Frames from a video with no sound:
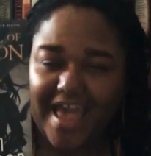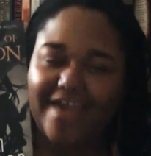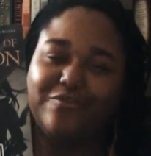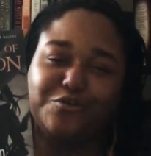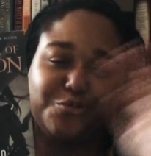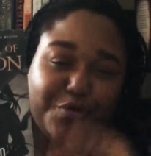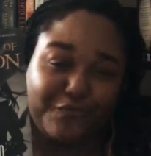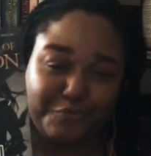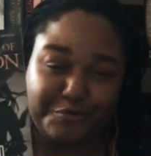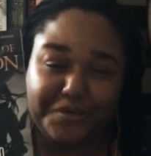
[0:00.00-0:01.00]
and they're sort
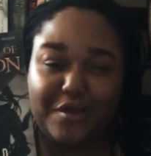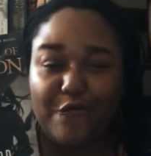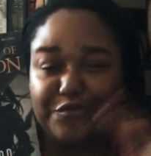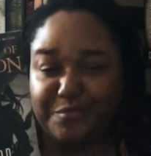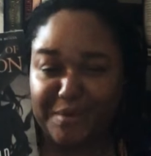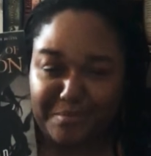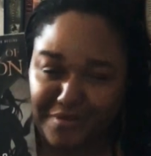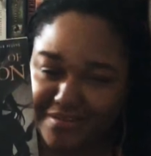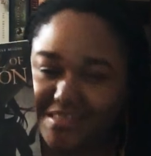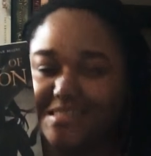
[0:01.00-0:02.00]
of ruling over the
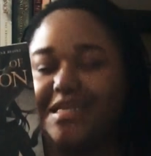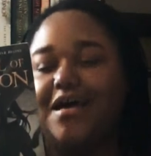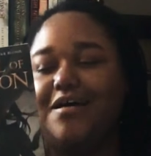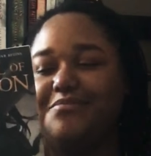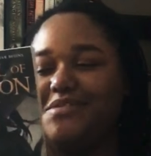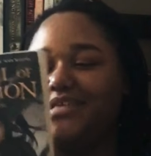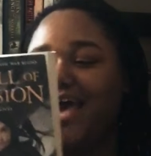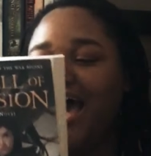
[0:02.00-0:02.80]
people in the slums.